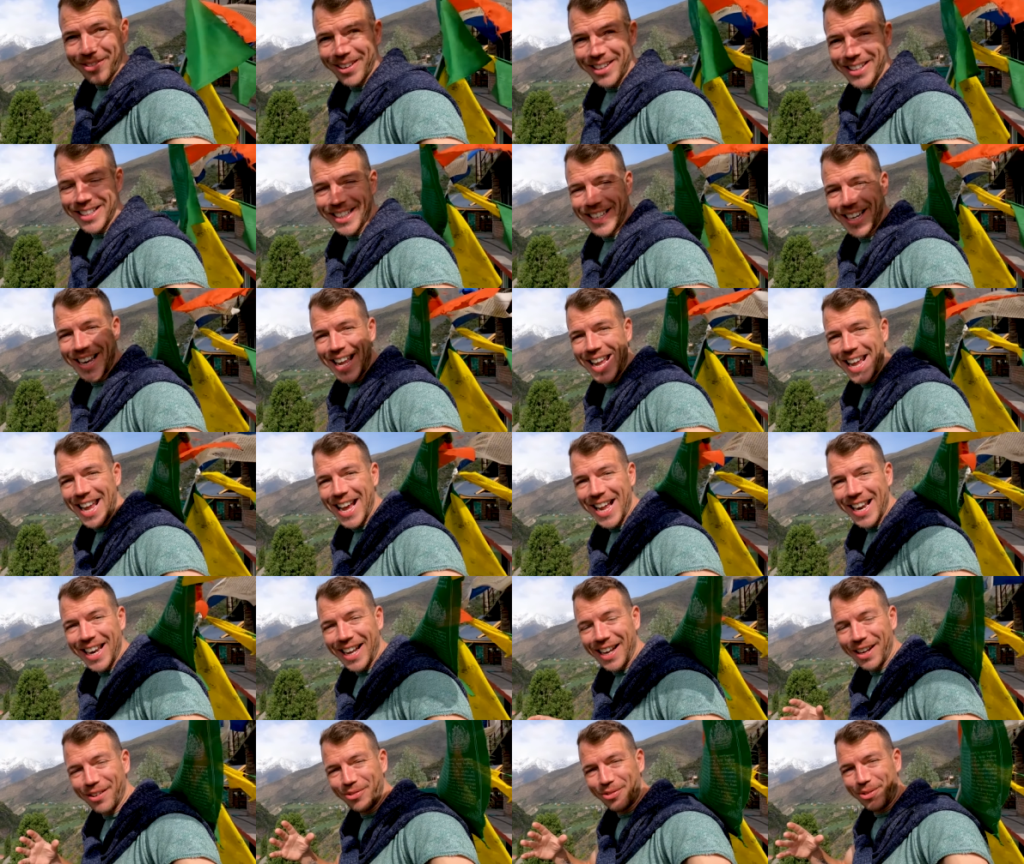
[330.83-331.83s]
Frenchie
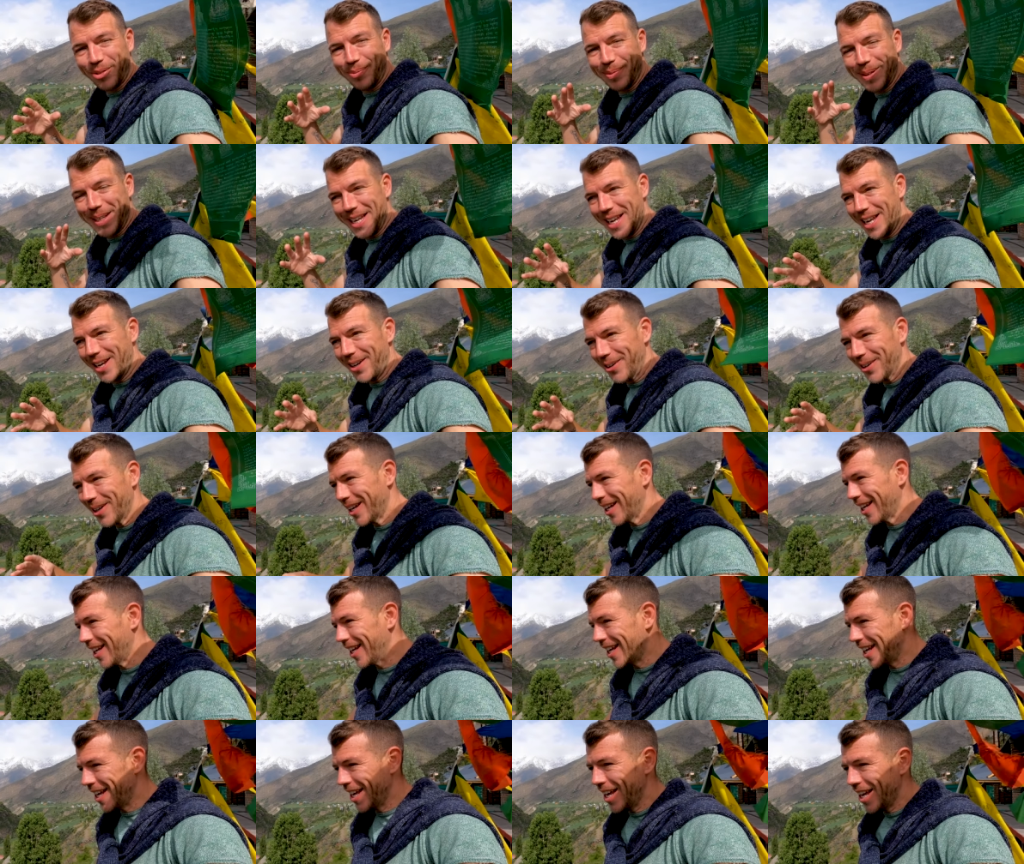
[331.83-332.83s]
here, live from Keylong,
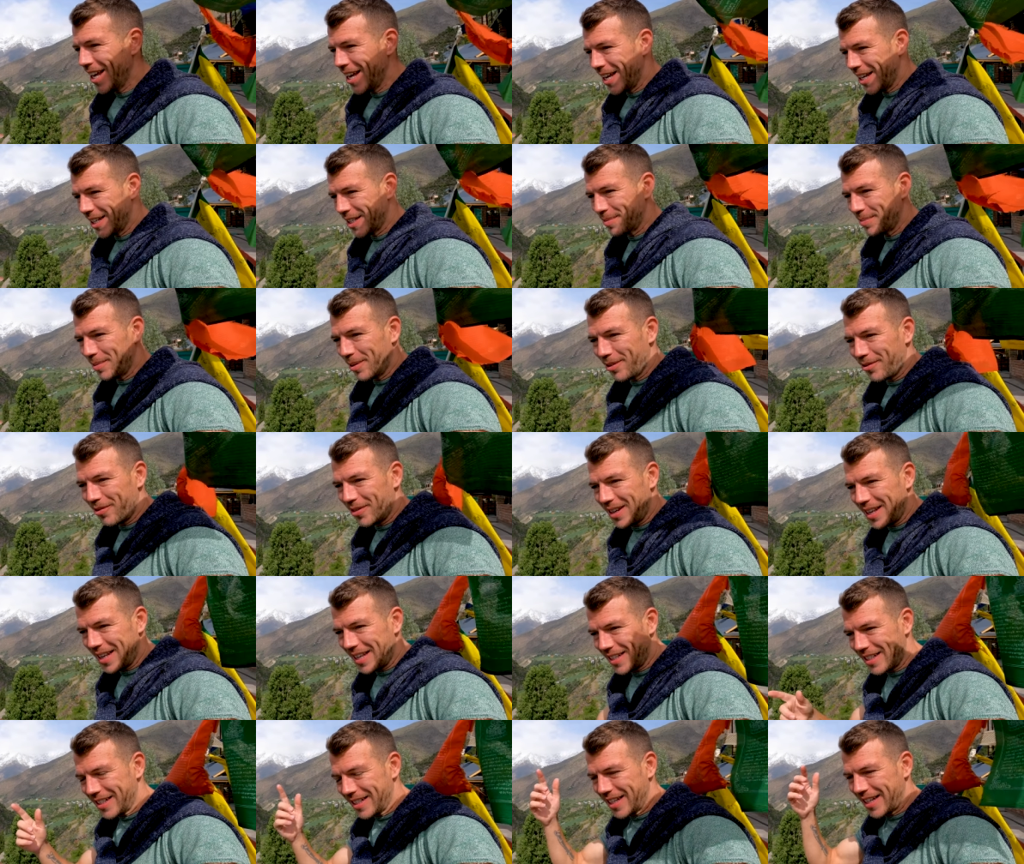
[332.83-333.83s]
a small
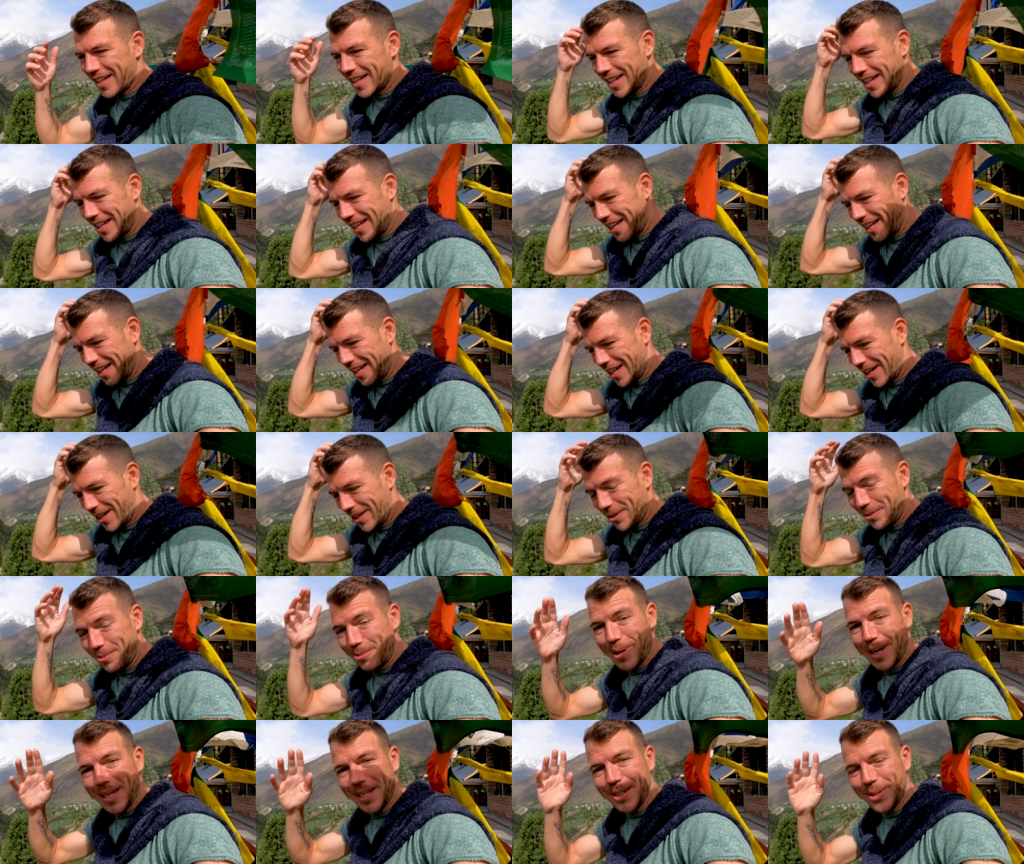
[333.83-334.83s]
village on
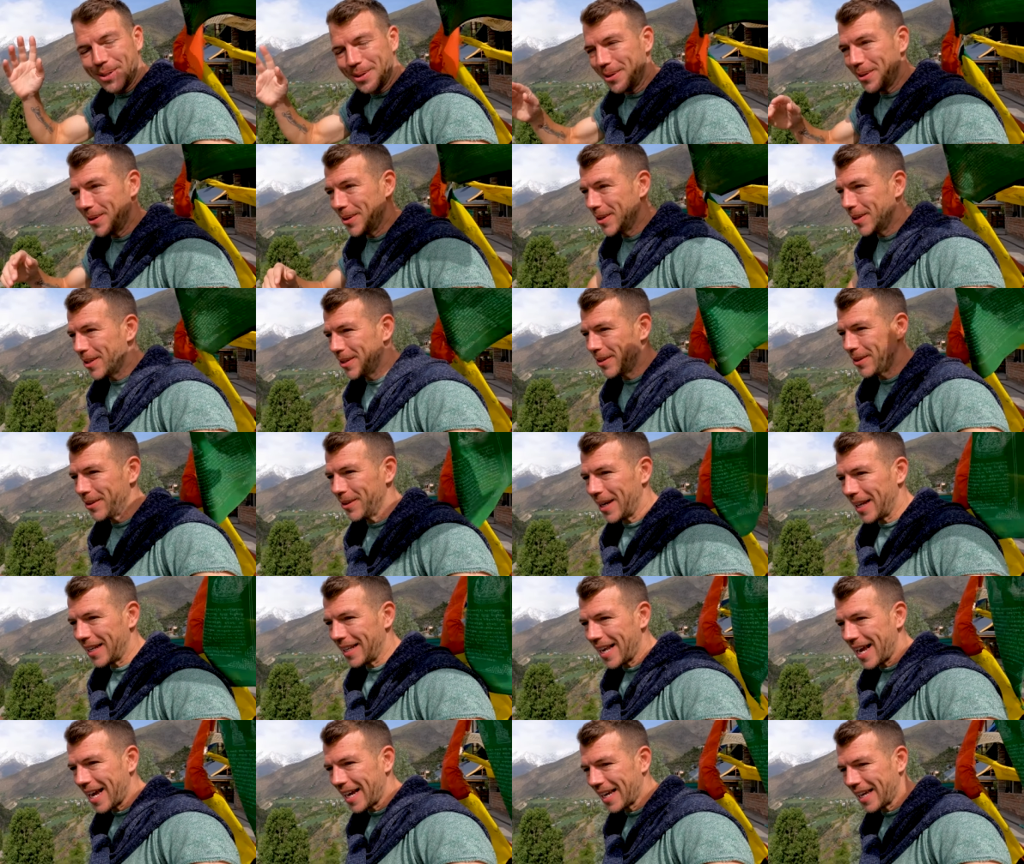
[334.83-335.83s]
the way to
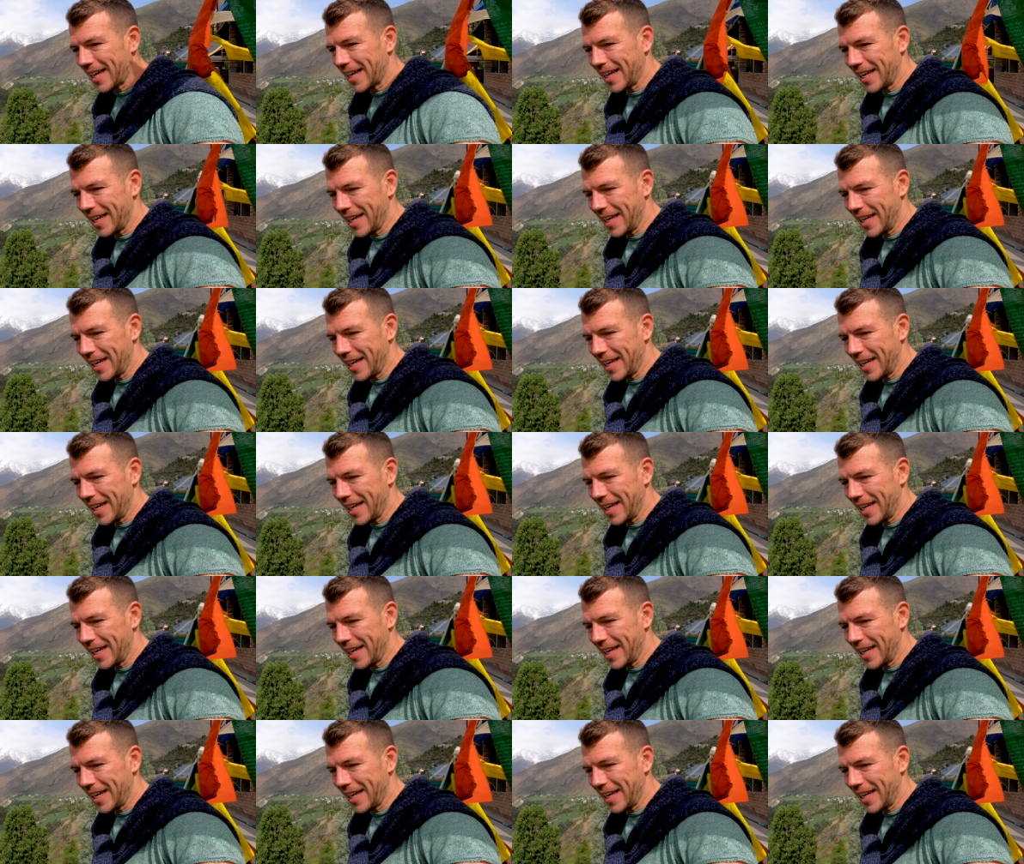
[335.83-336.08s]
Ladakh.